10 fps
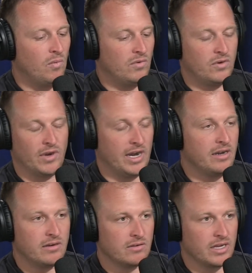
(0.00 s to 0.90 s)
great.
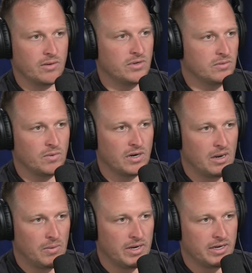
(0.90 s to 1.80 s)
Like it wasn't where I
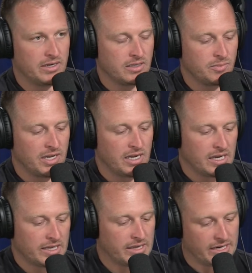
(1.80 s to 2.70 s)
wanted it to be.
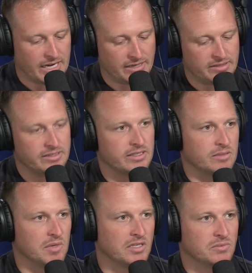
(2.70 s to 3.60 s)
And then the next six
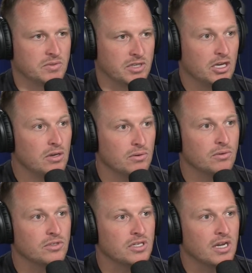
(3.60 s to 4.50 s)
months was
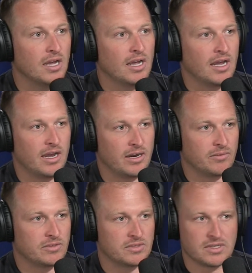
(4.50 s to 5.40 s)
huge. And it
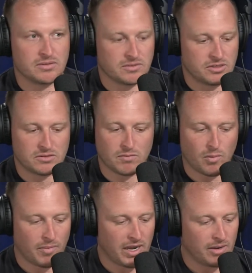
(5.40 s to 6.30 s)
was, is just
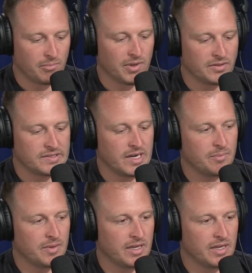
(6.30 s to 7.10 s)
momentum built up. And